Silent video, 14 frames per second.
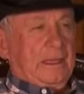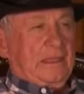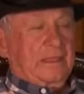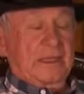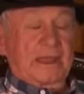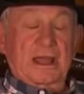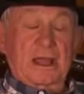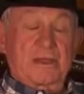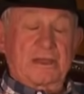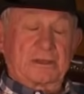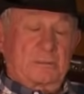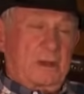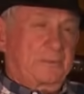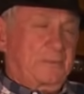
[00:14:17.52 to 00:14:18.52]
Then I go
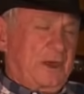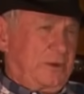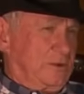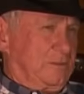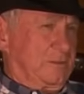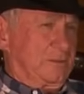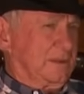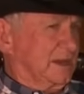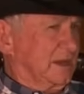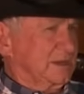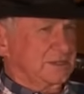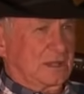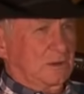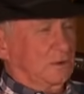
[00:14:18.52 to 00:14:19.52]
into my prayer room and
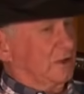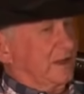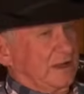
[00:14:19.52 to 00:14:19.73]
I say, Lord,